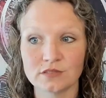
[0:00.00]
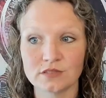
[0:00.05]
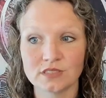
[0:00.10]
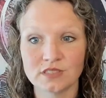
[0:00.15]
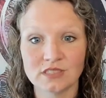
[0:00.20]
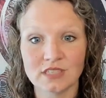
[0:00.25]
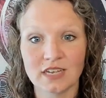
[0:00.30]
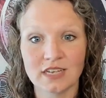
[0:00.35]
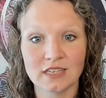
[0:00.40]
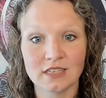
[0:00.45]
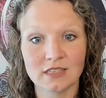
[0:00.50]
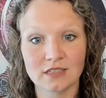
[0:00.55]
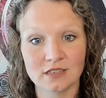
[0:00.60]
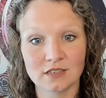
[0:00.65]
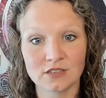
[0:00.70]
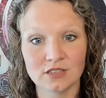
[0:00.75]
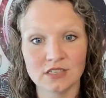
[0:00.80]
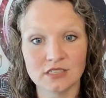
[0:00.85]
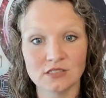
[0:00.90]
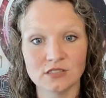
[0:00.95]

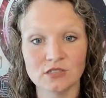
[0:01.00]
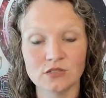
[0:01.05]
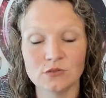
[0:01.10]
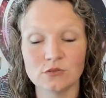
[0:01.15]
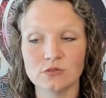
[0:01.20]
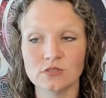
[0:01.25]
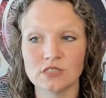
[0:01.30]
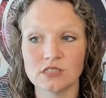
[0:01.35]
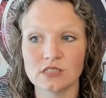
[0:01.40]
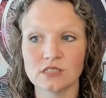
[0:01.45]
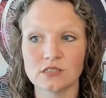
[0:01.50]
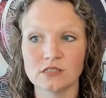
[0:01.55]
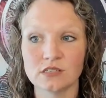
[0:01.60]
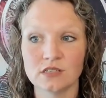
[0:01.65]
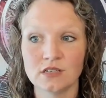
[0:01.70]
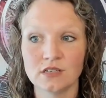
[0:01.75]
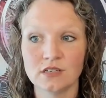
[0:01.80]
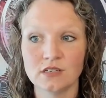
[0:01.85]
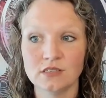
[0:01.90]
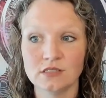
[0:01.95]
psychically tuned in
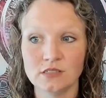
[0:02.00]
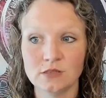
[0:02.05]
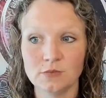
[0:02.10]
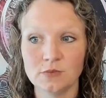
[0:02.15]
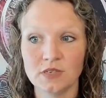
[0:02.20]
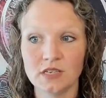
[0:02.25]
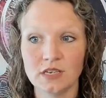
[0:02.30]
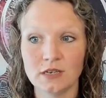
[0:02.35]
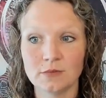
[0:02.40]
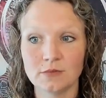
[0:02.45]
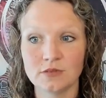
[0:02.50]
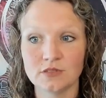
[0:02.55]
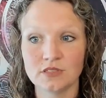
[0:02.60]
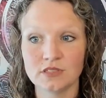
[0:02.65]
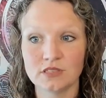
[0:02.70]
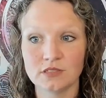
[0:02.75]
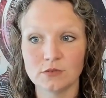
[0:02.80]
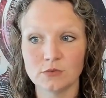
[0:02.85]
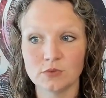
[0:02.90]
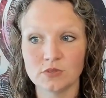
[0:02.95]
to be able
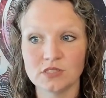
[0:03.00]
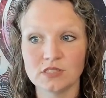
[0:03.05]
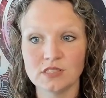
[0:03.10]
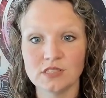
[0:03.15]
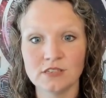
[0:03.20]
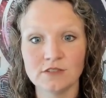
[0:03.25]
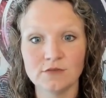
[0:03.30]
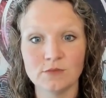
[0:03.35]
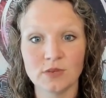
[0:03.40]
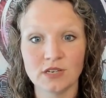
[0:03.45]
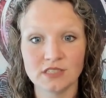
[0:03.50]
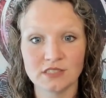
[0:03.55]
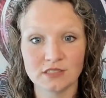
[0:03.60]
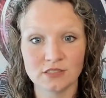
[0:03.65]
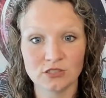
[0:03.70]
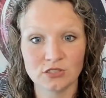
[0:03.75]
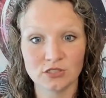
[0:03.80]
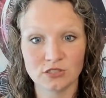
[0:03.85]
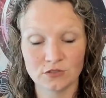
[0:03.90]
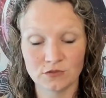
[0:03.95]
to receive
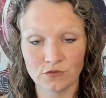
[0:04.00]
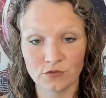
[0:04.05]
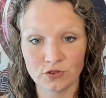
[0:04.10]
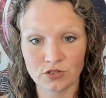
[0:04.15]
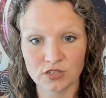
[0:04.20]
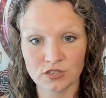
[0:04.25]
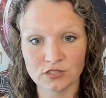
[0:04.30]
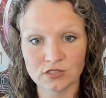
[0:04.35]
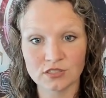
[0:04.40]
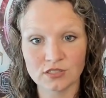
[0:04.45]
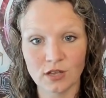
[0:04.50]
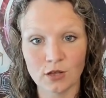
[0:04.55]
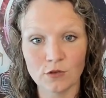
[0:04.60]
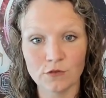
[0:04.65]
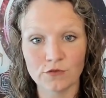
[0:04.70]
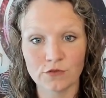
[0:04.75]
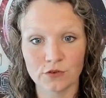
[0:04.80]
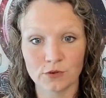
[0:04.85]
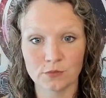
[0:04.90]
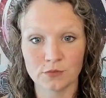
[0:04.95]
messages for
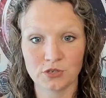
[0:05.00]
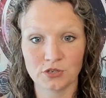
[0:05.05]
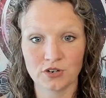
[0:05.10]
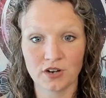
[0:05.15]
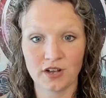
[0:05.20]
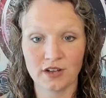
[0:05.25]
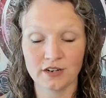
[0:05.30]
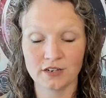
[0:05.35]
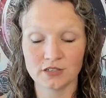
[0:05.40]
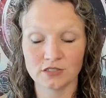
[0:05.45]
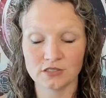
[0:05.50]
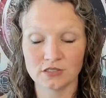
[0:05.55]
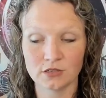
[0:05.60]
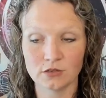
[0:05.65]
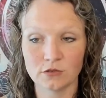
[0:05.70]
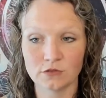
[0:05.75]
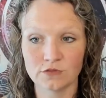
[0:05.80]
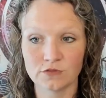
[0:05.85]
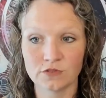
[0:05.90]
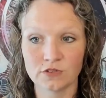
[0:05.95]
yourself from your higher
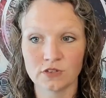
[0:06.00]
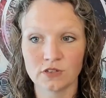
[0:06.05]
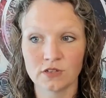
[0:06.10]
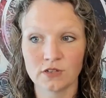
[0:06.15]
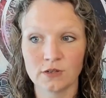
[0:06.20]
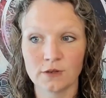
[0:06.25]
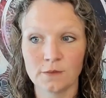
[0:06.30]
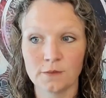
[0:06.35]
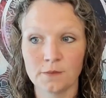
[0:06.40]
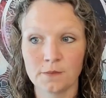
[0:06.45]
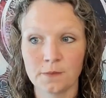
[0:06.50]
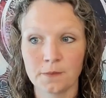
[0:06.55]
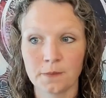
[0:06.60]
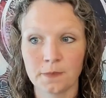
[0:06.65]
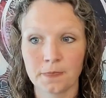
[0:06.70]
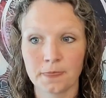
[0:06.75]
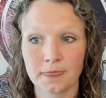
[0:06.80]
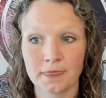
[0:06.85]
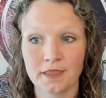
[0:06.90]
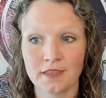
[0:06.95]
self
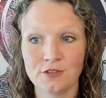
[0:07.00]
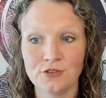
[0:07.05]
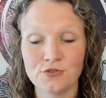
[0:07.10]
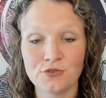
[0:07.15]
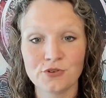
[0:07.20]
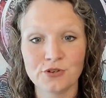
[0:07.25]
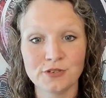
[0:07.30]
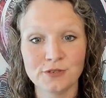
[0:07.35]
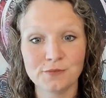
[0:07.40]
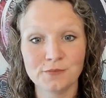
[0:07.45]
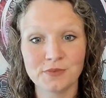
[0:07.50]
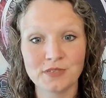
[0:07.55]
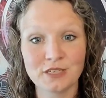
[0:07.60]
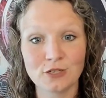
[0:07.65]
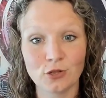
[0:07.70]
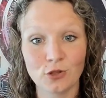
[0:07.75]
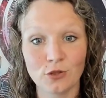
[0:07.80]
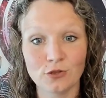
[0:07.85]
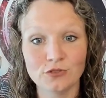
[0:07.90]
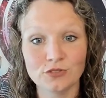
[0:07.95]
you couldn't be
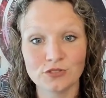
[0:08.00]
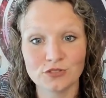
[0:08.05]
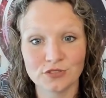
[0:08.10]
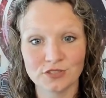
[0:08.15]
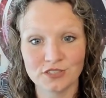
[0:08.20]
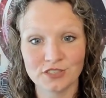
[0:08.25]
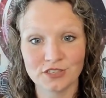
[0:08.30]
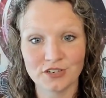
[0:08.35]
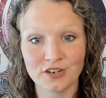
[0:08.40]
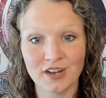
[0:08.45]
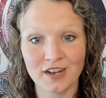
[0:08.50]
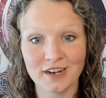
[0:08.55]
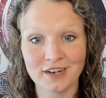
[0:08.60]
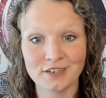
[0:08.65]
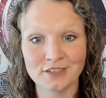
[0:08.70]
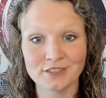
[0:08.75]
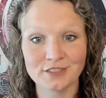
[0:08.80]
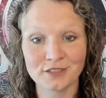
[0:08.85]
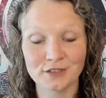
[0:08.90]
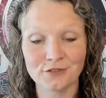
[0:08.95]
closer to your higher
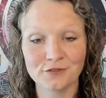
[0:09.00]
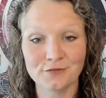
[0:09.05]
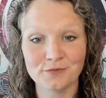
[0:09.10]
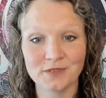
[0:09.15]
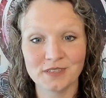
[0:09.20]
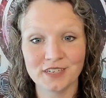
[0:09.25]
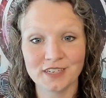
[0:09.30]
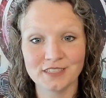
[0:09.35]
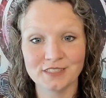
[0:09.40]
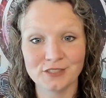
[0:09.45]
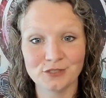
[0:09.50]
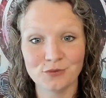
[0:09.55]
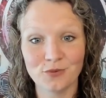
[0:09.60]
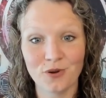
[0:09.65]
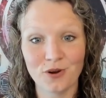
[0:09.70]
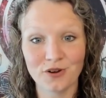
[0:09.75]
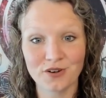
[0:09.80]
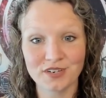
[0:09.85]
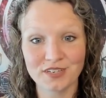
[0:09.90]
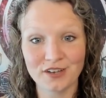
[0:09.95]
self because you
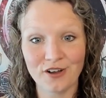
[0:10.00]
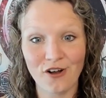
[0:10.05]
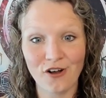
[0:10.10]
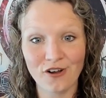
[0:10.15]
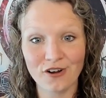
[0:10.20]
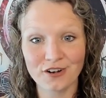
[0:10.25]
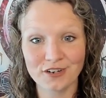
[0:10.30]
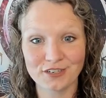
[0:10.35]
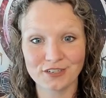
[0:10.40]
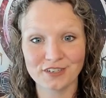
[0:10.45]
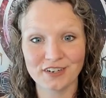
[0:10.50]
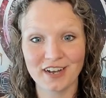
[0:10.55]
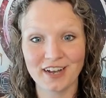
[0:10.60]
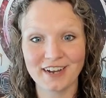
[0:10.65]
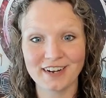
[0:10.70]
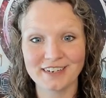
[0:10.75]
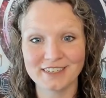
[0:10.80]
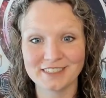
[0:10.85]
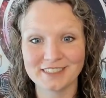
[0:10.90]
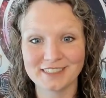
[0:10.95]
already are your
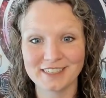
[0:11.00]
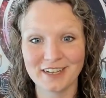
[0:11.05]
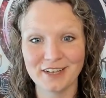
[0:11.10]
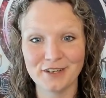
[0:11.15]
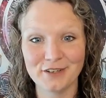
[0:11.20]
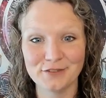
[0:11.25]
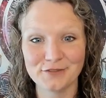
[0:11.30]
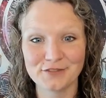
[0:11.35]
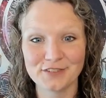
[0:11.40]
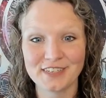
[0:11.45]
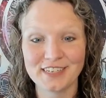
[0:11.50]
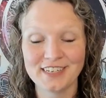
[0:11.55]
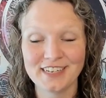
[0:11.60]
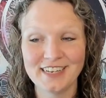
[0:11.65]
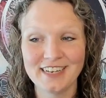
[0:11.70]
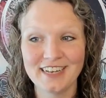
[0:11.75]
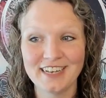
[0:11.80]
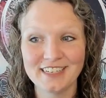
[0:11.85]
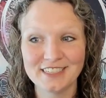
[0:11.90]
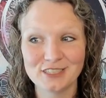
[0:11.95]
higher self.
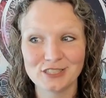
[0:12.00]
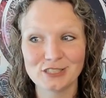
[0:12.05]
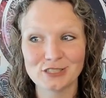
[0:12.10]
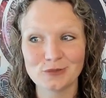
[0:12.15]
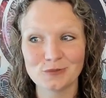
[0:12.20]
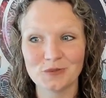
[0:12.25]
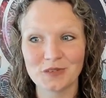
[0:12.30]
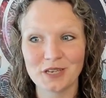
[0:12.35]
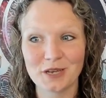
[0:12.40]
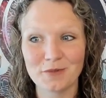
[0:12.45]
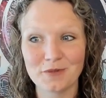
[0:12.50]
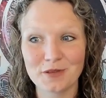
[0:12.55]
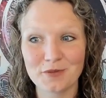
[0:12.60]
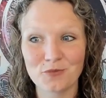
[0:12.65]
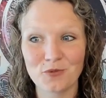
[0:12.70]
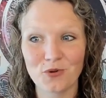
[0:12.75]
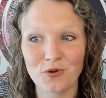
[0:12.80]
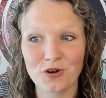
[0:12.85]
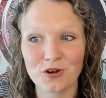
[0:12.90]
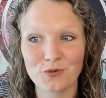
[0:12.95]
It's just becoming
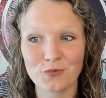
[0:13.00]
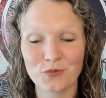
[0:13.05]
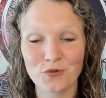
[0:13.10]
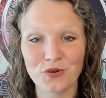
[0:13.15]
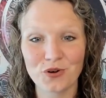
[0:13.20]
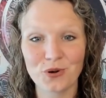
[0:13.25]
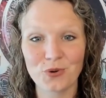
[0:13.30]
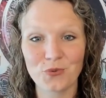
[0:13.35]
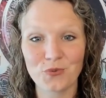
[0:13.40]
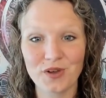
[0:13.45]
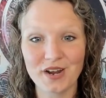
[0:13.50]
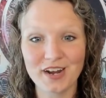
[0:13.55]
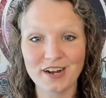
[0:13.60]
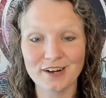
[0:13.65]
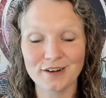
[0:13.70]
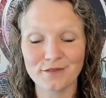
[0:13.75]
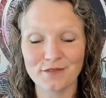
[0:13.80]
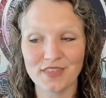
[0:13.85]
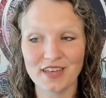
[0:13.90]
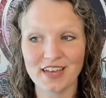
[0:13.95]
more and more aware
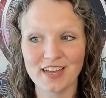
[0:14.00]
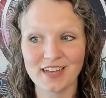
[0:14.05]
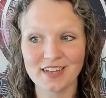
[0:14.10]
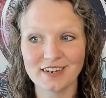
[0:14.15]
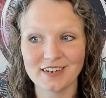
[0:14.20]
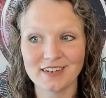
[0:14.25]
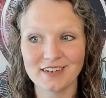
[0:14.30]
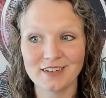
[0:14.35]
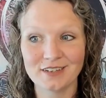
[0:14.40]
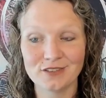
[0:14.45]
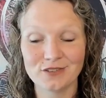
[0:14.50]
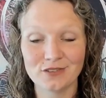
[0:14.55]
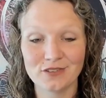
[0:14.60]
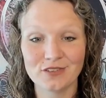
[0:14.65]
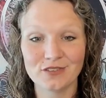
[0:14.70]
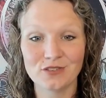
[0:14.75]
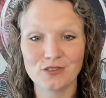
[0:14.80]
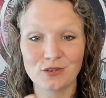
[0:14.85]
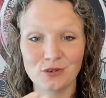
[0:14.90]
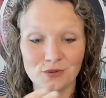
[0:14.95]
of that
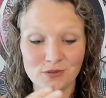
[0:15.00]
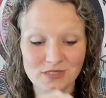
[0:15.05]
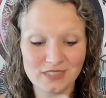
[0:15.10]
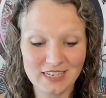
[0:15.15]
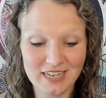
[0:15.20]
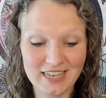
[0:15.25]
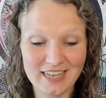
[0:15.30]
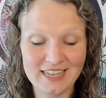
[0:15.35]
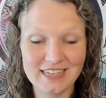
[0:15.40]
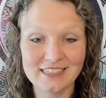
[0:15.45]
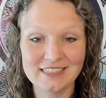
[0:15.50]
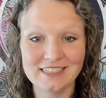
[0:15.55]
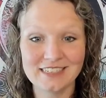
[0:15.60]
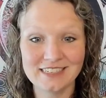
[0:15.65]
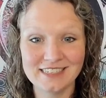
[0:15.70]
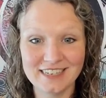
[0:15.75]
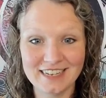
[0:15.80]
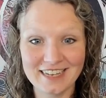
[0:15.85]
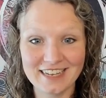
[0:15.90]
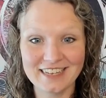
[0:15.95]
through day to
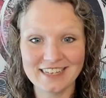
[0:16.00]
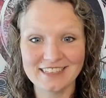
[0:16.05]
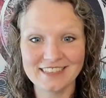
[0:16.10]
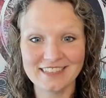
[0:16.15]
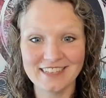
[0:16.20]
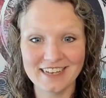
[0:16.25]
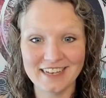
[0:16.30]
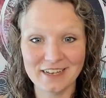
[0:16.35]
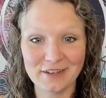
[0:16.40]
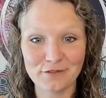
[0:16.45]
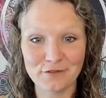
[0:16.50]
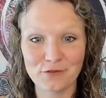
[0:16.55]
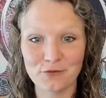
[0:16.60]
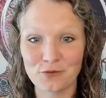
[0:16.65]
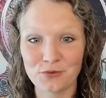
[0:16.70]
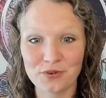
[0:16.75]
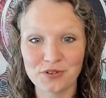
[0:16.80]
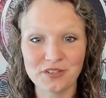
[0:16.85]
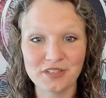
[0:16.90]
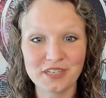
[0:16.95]
day life,
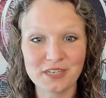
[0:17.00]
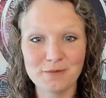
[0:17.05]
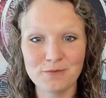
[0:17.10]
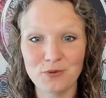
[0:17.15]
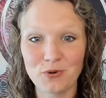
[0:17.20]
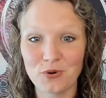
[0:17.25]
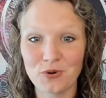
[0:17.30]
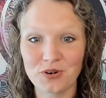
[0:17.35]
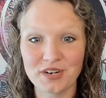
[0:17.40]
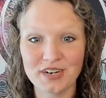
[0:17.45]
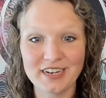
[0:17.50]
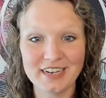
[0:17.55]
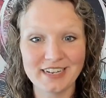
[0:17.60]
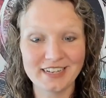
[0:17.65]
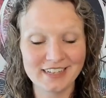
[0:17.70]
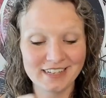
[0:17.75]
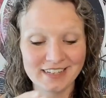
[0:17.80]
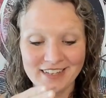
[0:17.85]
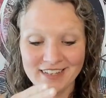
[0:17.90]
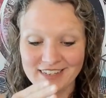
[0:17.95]
really
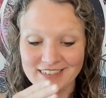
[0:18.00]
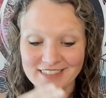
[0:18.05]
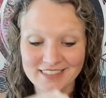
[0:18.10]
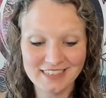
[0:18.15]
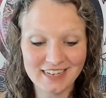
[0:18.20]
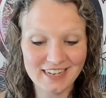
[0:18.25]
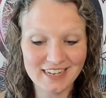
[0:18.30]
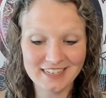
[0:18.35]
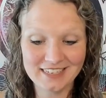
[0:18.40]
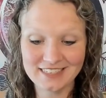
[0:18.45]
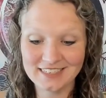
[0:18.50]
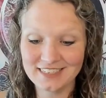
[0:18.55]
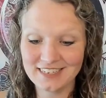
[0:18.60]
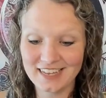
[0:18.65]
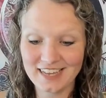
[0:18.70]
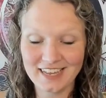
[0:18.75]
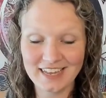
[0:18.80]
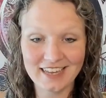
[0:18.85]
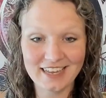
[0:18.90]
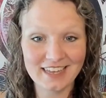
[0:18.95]
boring day to
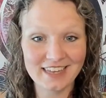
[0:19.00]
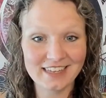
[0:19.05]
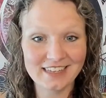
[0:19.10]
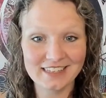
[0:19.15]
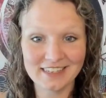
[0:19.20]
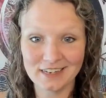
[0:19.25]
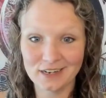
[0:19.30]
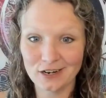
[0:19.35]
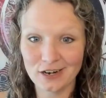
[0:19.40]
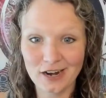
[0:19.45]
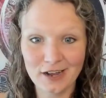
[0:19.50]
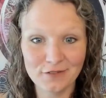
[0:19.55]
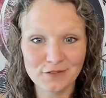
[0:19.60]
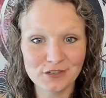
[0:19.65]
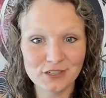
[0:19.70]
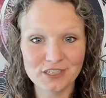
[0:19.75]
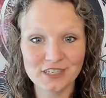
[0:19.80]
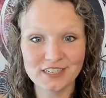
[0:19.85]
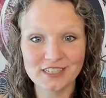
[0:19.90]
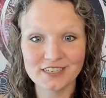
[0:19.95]
day, year
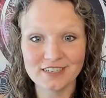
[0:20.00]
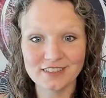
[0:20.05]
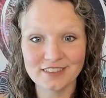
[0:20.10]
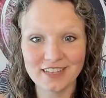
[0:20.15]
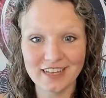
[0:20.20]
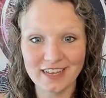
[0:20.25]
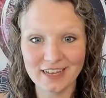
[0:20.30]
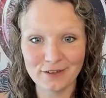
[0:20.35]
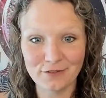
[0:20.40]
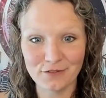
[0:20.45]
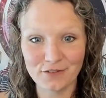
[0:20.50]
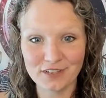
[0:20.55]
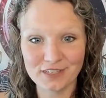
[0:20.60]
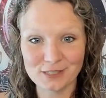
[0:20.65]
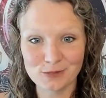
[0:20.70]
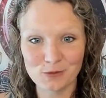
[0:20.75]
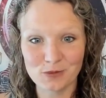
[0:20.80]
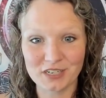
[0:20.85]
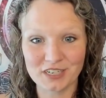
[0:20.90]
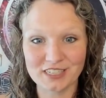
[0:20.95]
after year life
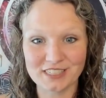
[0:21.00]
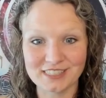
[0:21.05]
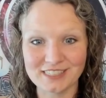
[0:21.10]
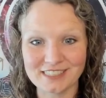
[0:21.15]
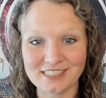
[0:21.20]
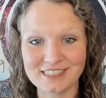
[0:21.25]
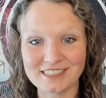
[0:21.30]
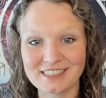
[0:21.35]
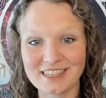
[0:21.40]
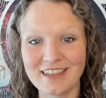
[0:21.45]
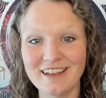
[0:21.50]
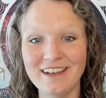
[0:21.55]
experiences.